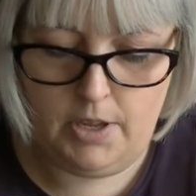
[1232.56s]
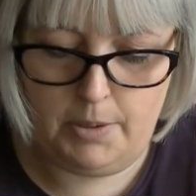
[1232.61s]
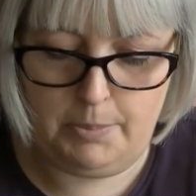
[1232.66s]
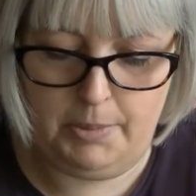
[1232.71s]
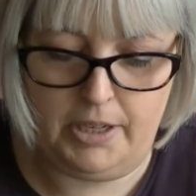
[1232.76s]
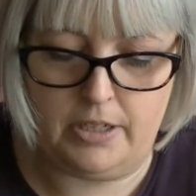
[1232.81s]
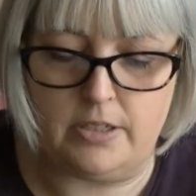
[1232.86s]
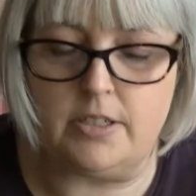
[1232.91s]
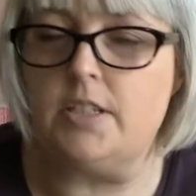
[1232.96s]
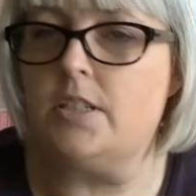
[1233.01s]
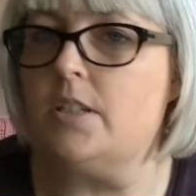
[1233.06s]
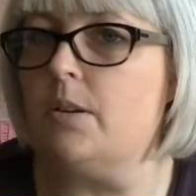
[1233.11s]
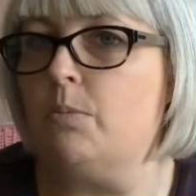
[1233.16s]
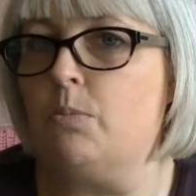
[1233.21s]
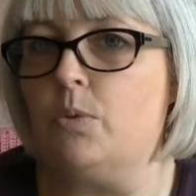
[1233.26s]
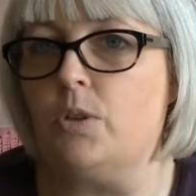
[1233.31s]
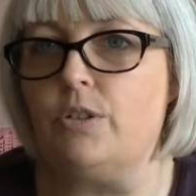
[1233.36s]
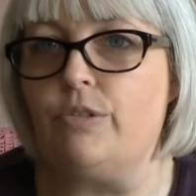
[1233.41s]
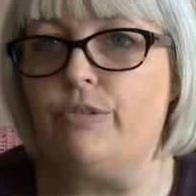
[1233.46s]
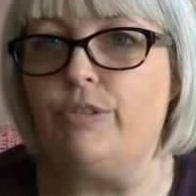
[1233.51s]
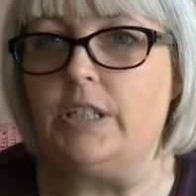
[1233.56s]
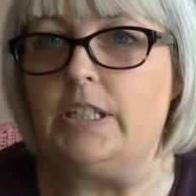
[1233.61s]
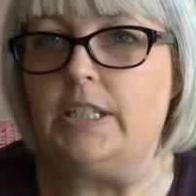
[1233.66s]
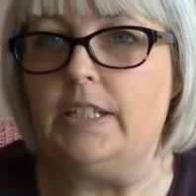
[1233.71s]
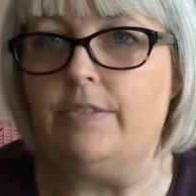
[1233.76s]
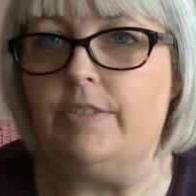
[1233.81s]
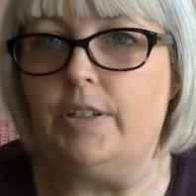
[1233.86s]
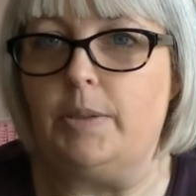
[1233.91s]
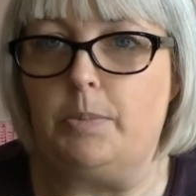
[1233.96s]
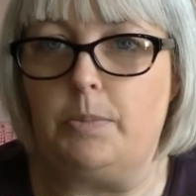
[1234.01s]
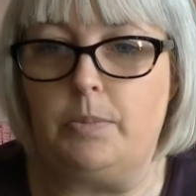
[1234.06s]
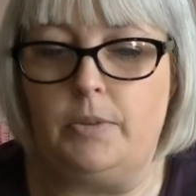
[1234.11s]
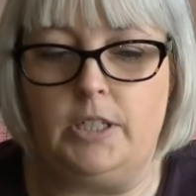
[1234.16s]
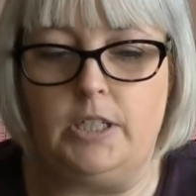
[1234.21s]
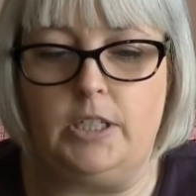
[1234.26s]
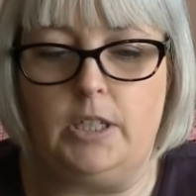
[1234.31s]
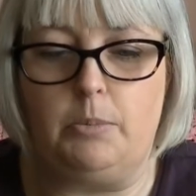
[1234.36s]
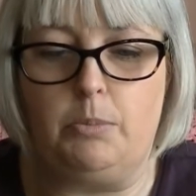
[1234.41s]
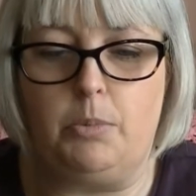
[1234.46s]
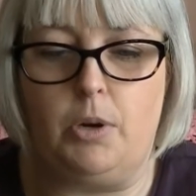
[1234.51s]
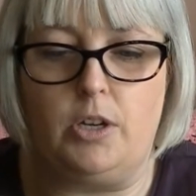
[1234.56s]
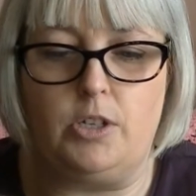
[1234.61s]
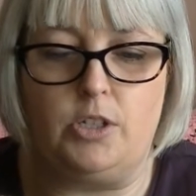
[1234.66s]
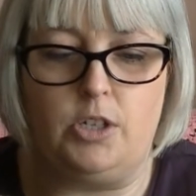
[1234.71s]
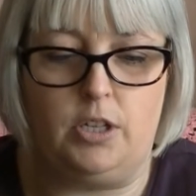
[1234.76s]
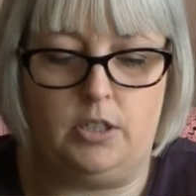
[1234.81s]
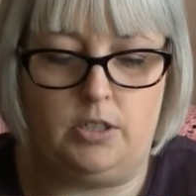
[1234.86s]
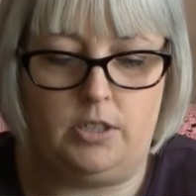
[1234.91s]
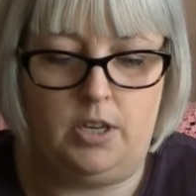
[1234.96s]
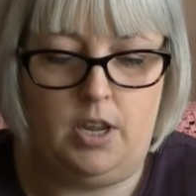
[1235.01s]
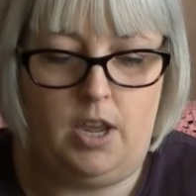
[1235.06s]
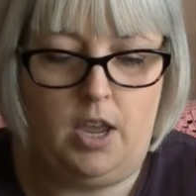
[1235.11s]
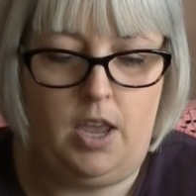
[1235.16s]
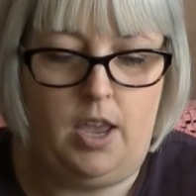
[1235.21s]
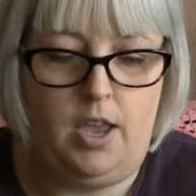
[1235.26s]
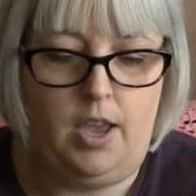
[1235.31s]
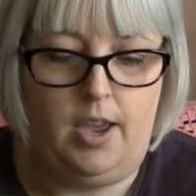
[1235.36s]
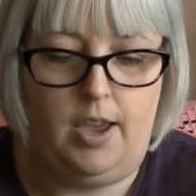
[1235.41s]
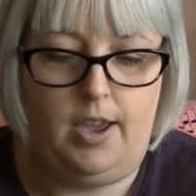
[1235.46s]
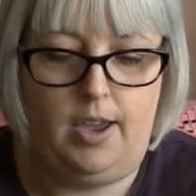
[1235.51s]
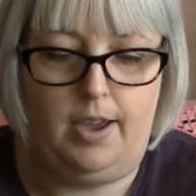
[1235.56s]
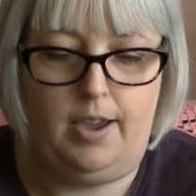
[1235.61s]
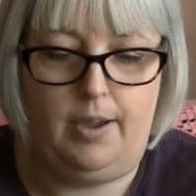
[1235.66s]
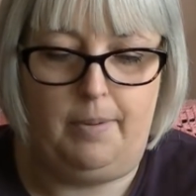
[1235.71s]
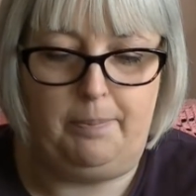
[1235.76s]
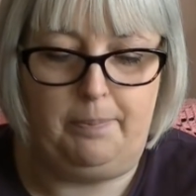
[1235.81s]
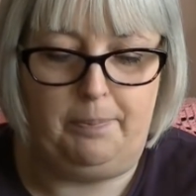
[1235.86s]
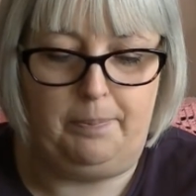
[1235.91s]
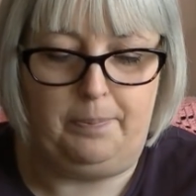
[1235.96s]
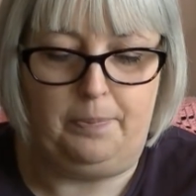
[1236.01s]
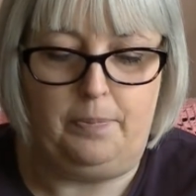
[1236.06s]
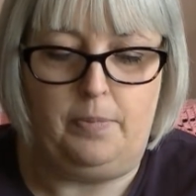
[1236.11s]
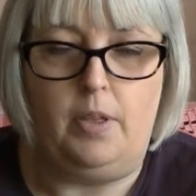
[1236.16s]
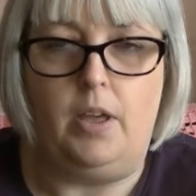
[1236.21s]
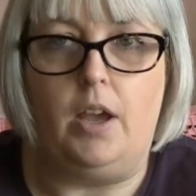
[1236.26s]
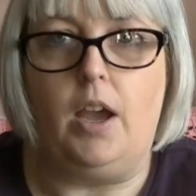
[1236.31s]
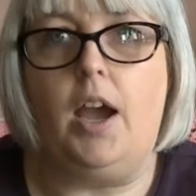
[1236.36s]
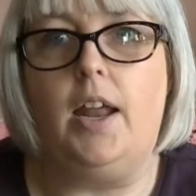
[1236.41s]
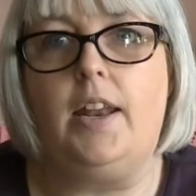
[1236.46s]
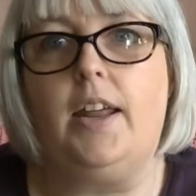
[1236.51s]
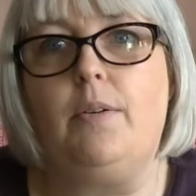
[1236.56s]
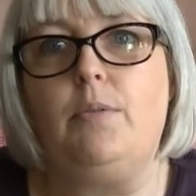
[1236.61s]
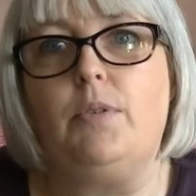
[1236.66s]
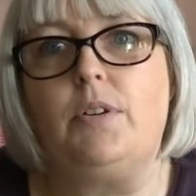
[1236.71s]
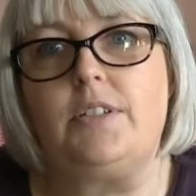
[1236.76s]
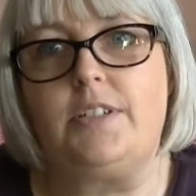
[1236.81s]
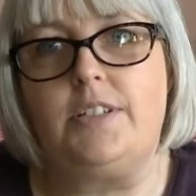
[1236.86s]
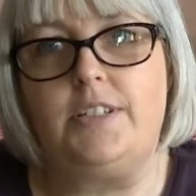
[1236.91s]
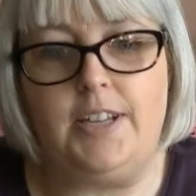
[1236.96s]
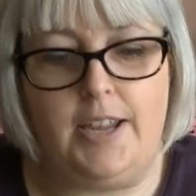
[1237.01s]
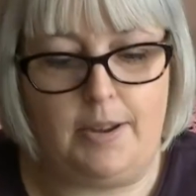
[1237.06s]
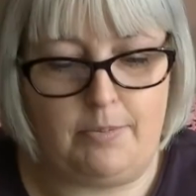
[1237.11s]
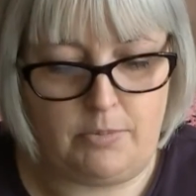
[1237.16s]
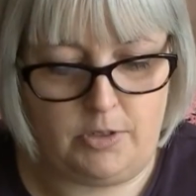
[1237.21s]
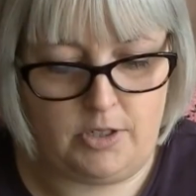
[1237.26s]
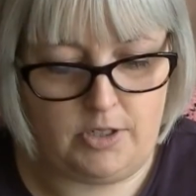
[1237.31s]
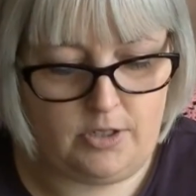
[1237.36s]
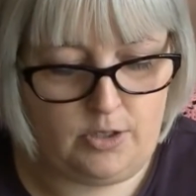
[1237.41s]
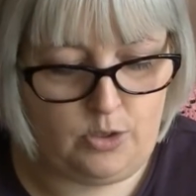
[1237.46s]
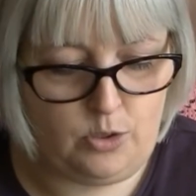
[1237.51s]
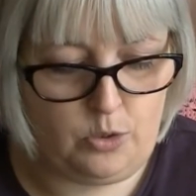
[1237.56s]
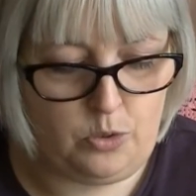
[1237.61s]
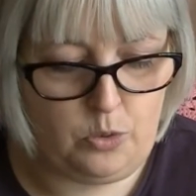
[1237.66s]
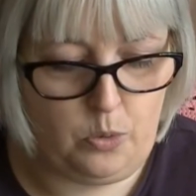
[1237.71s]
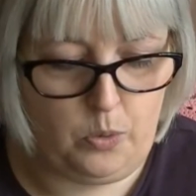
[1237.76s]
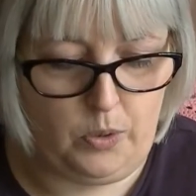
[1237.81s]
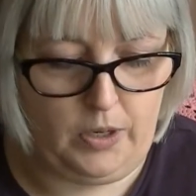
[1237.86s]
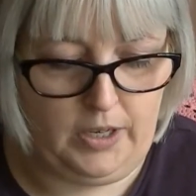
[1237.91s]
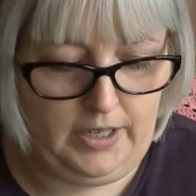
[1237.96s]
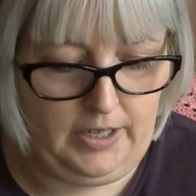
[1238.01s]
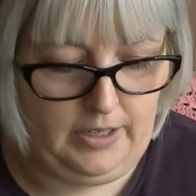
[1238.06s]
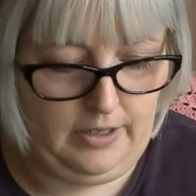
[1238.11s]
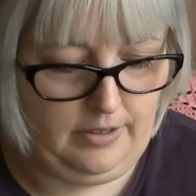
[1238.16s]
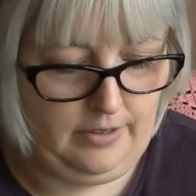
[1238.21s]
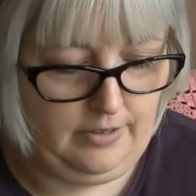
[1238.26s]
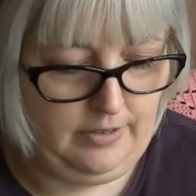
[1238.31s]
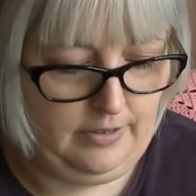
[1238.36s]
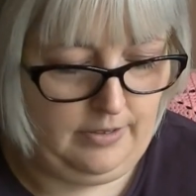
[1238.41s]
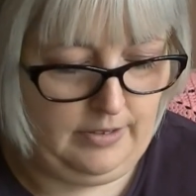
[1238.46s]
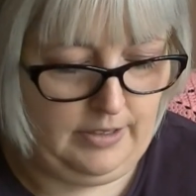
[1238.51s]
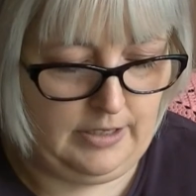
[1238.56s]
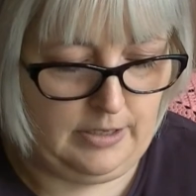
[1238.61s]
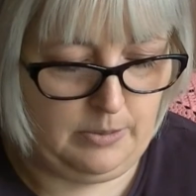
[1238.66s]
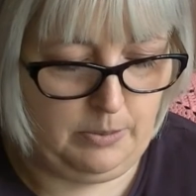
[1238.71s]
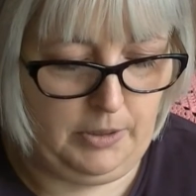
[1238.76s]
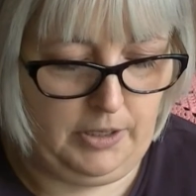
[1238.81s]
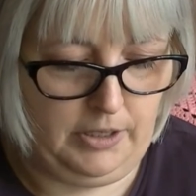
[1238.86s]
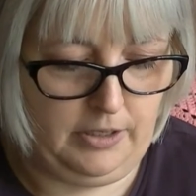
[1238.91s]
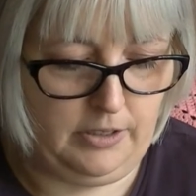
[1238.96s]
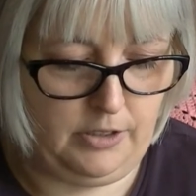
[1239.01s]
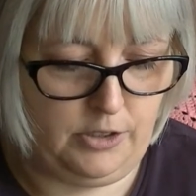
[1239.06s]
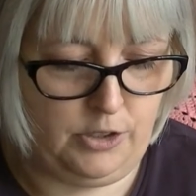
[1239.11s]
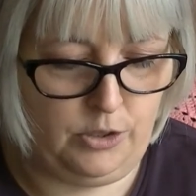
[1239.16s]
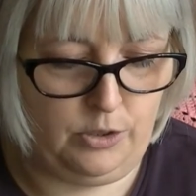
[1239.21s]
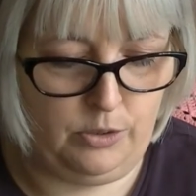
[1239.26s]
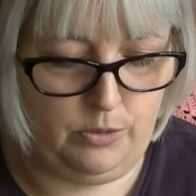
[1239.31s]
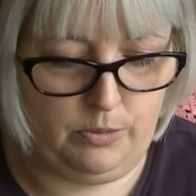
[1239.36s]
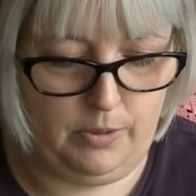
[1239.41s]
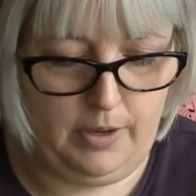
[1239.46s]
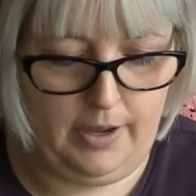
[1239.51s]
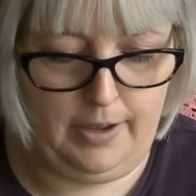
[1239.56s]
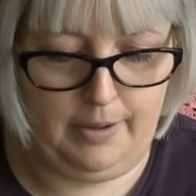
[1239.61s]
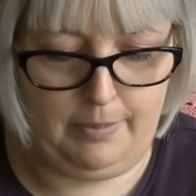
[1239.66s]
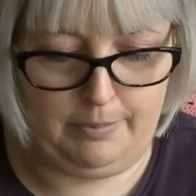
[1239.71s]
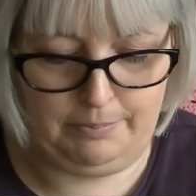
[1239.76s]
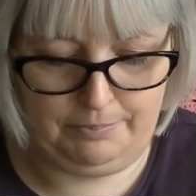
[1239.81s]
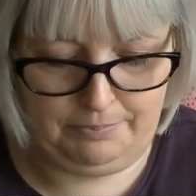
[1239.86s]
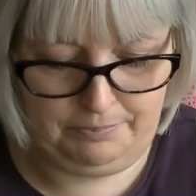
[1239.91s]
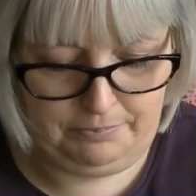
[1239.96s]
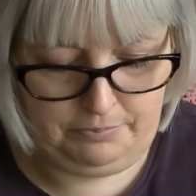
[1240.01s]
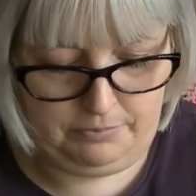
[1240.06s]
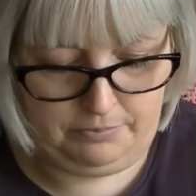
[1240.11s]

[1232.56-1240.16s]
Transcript: because it's a wonderful TV knitting project. Um, and I was tempted sorely this week to um,